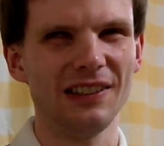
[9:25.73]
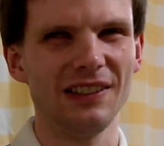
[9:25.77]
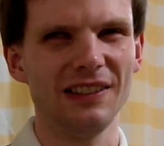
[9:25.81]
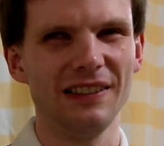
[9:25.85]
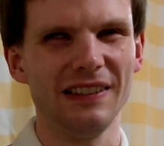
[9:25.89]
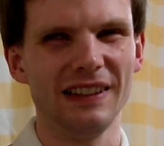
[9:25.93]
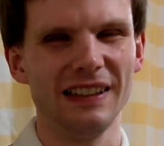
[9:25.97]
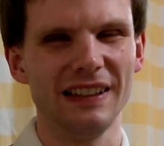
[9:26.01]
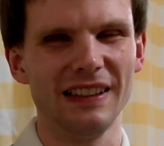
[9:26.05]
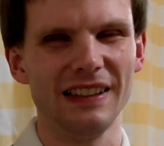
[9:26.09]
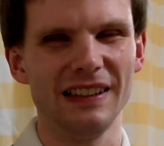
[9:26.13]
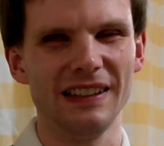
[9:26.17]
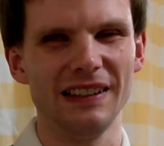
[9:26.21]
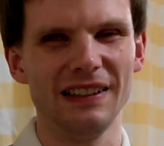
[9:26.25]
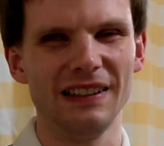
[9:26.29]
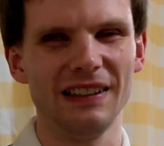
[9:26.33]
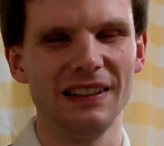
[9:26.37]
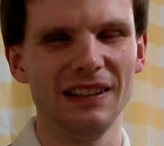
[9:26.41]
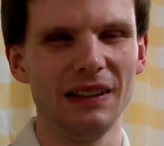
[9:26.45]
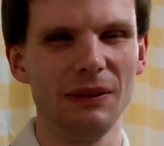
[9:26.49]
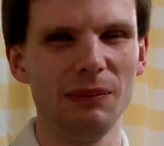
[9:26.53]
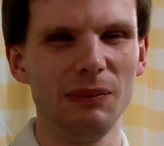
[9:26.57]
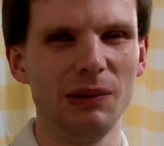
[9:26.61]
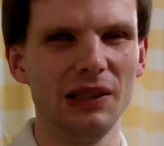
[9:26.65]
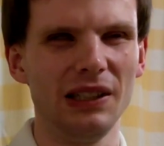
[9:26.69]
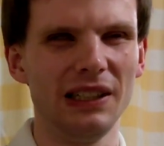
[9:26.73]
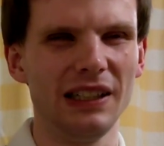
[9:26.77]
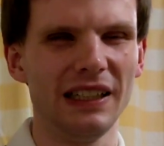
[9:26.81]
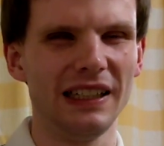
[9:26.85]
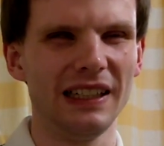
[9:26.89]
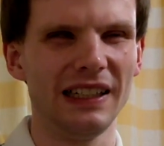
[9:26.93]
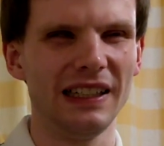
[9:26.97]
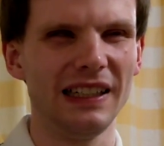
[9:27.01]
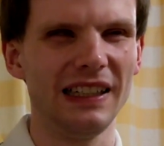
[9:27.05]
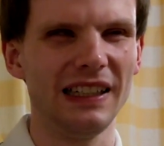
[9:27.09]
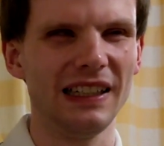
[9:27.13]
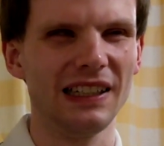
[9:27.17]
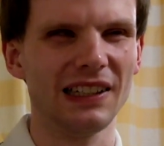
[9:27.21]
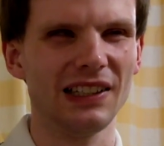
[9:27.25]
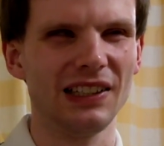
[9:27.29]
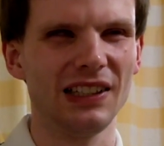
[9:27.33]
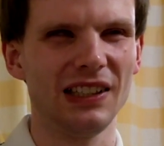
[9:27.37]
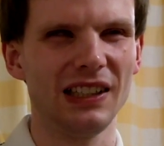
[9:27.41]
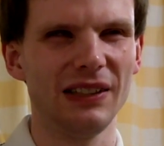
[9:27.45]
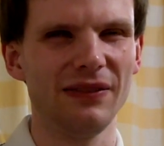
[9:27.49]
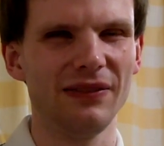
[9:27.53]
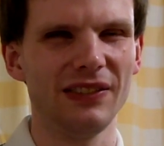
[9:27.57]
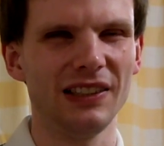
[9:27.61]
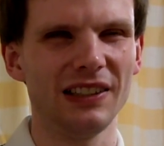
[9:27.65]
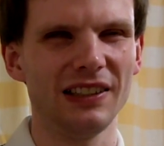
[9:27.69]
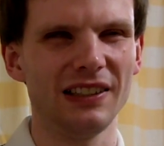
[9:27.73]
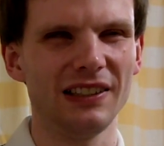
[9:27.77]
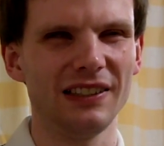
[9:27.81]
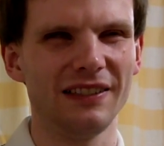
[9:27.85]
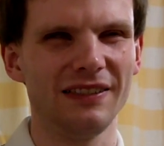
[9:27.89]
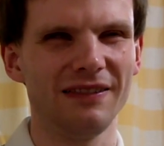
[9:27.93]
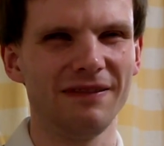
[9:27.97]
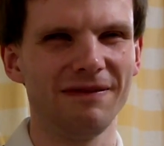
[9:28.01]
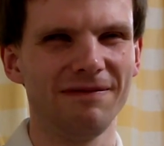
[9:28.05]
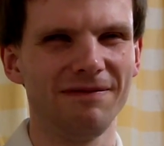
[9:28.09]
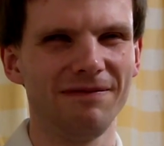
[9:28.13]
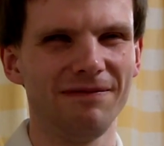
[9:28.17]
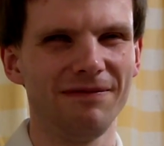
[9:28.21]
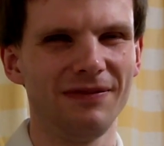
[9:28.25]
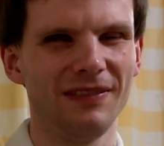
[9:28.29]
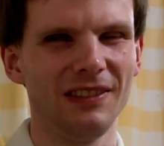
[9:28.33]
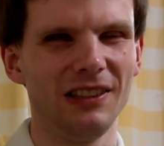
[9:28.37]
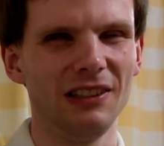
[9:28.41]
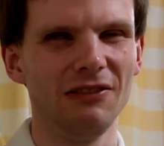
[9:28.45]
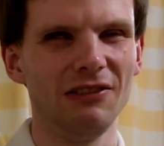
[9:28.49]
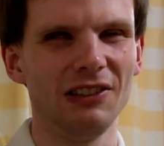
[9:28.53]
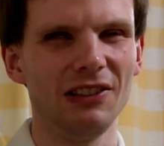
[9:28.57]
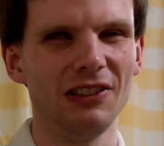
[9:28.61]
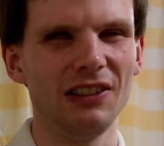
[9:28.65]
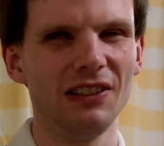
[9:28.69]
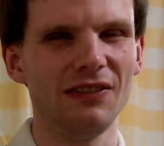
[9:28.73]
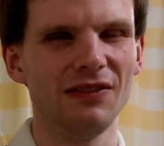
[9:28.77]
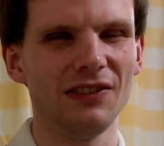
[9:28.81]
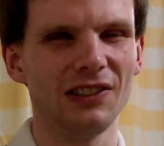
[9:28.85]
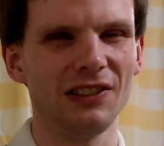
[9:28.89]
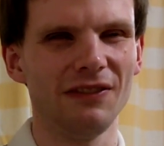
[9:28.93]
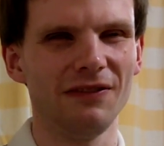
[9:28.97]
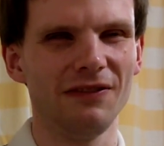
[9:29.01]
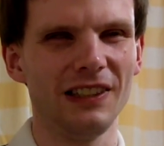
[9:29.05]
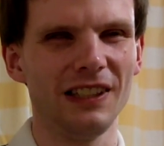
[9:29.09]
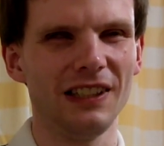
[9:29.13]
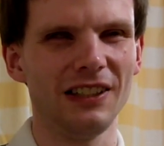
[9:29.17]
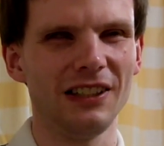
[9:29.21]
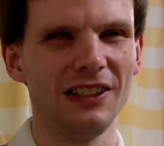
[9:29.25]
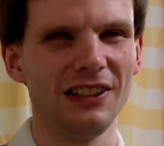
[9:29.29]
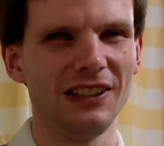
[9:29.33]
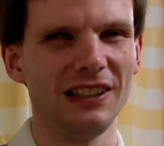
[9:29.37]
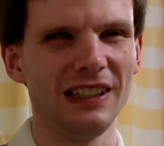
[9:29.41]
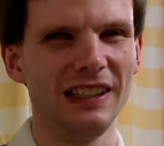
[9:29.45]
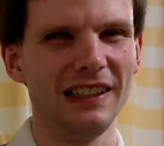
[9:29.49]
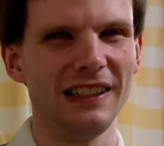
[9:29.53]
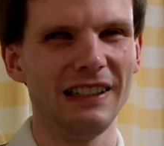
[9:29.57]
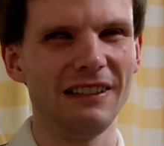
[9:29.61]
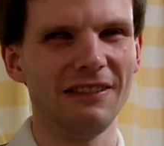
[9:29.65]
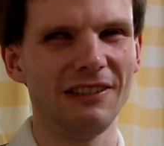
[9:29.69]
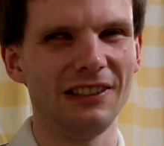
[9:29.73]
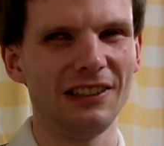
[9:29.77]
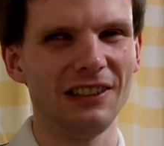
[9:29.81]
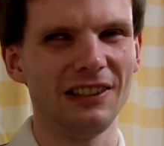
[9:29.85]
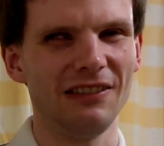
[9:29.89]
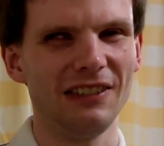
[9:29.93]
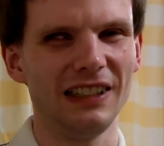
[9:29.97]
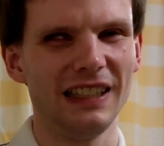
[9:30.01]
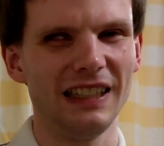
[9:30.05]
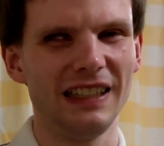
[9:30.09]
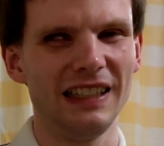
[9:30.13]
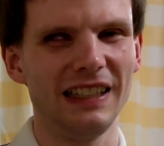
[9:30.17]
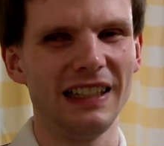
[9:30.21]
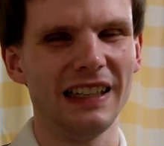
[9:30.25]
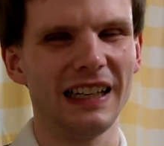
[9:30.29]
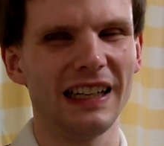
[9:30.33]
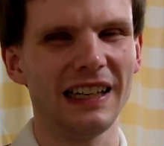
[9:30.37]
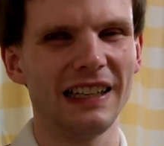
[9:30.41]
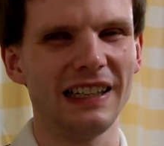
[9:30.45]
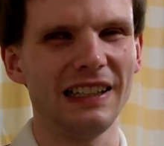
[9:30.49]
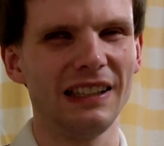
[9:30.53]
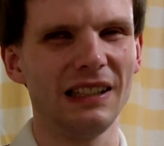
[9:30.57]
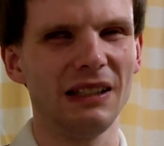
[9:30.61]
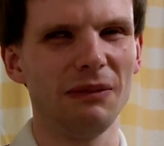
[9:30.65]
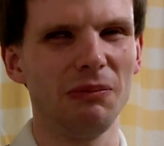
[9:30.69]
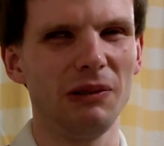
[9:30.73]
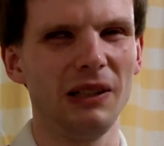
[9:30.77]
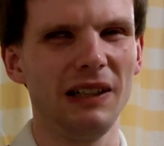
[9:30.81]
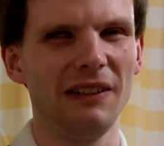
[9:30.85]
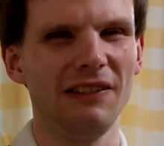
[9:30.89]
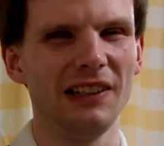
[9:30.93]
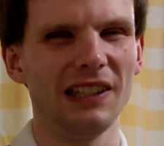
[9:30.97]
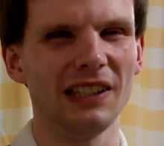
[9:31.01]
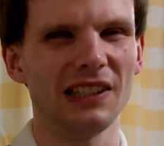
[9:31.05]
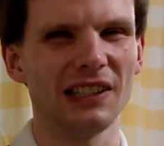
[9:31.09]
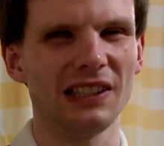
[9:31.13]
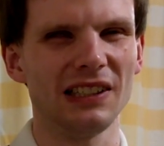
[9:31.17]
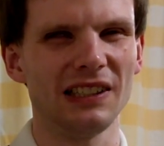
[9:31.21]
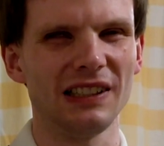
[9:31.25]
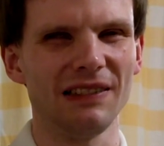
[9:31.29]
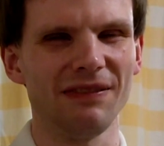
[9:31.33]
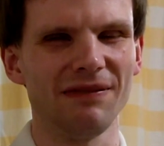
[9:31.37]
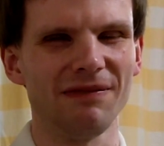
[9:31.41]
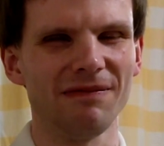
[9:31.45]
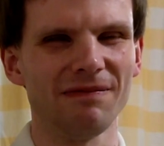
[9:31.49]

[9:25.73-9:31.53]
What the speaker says: and you pull it out next time and your volume is something totally different to where you had it the previous time.